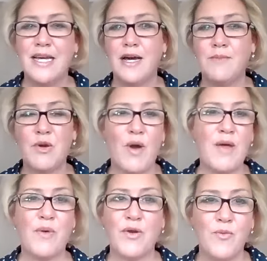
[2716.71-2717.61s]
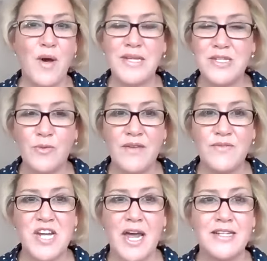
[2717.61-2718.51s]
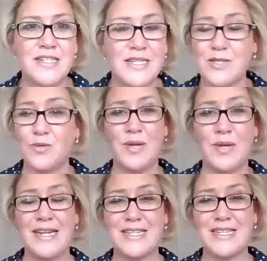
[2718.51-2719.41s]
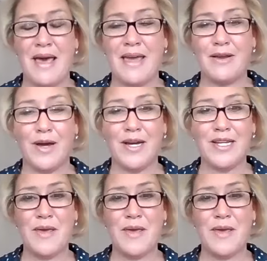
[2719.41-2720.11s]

I'm a great one on one degree of change. That's all we need to make, right?